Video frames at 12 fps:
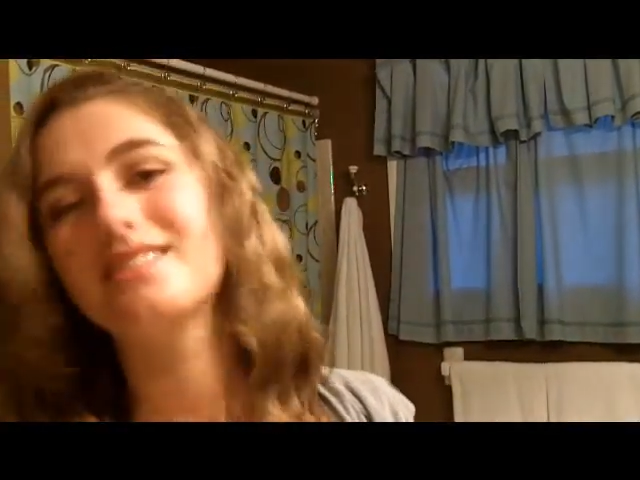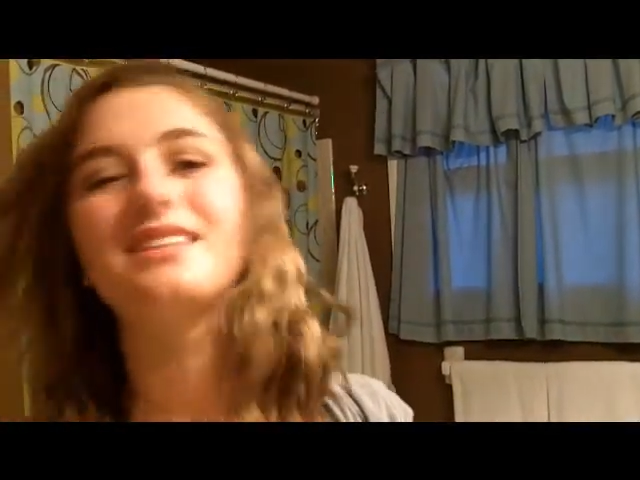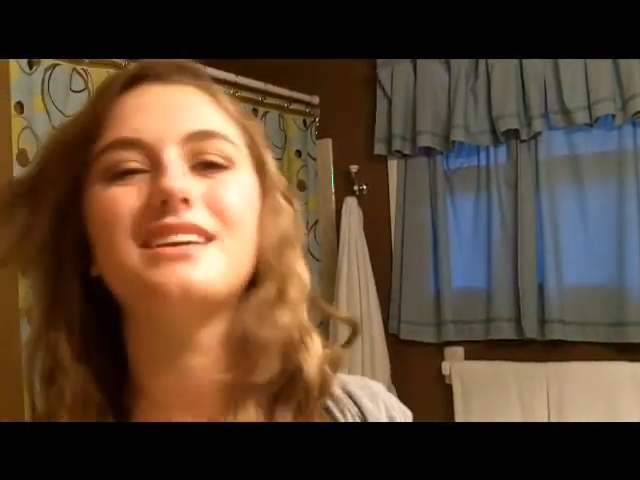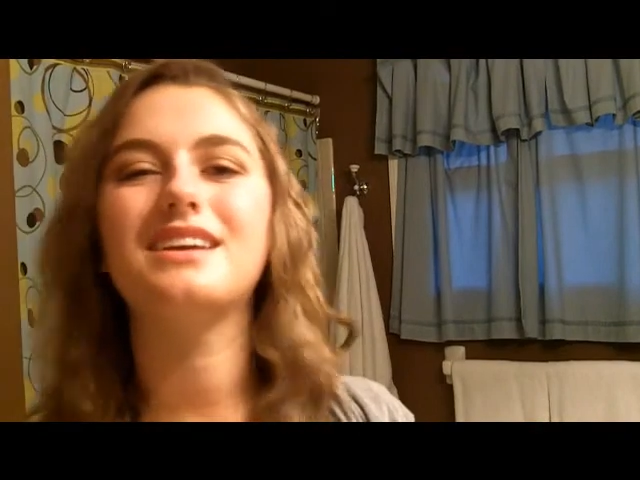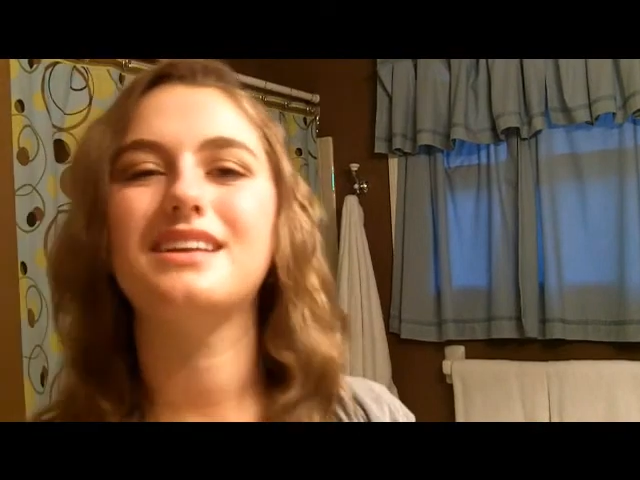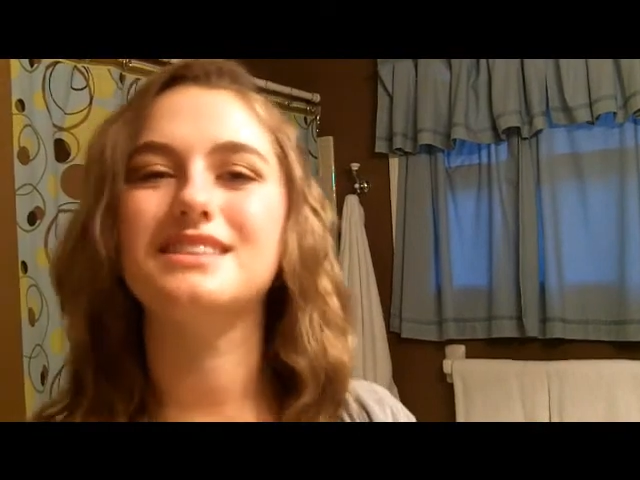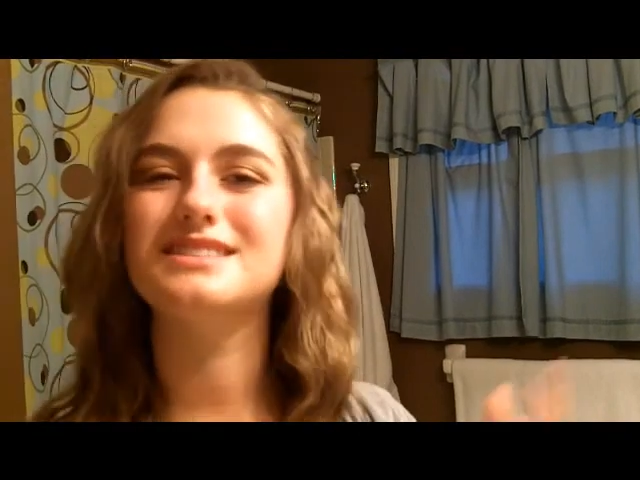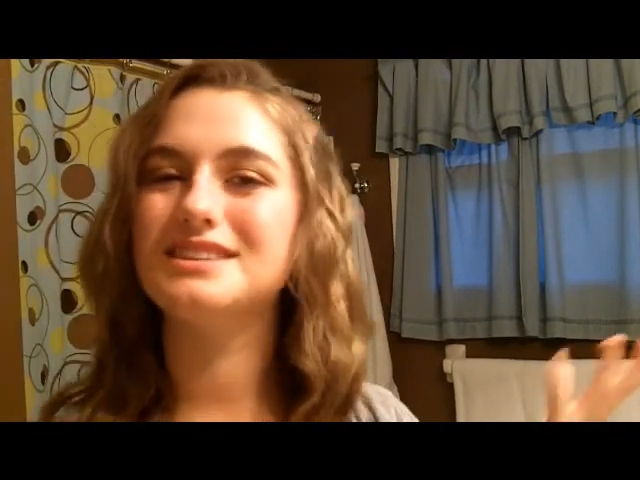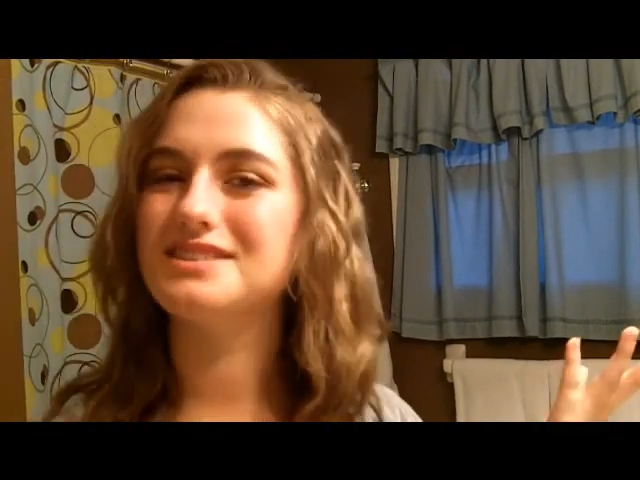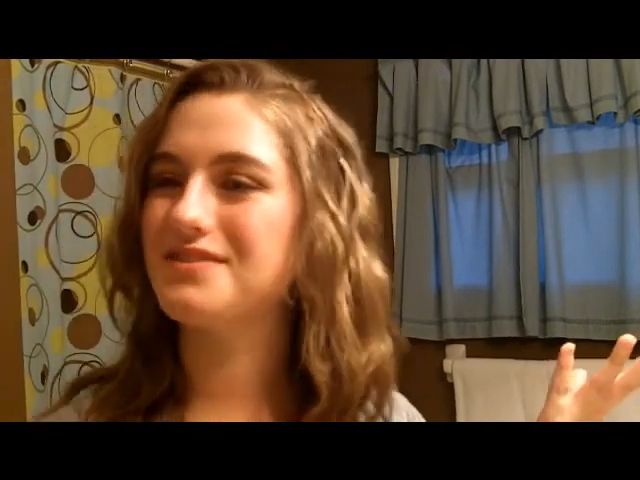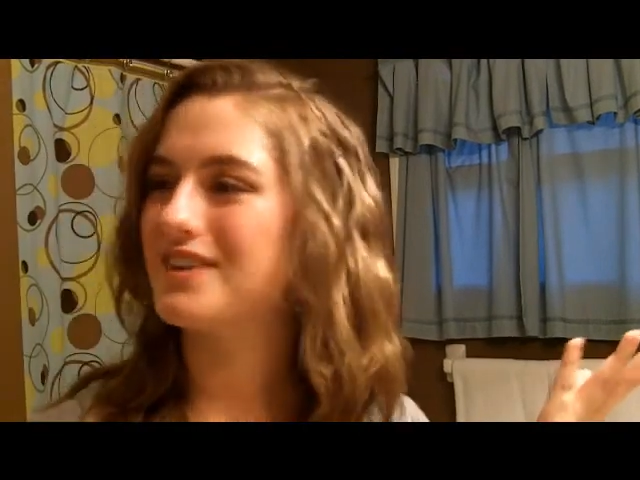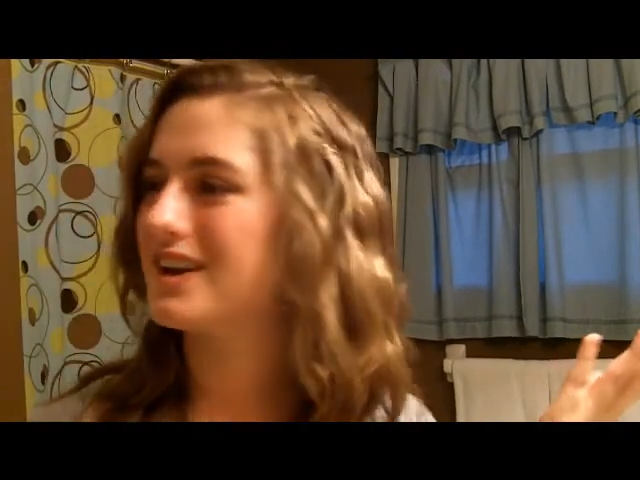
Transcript: thinking this isn't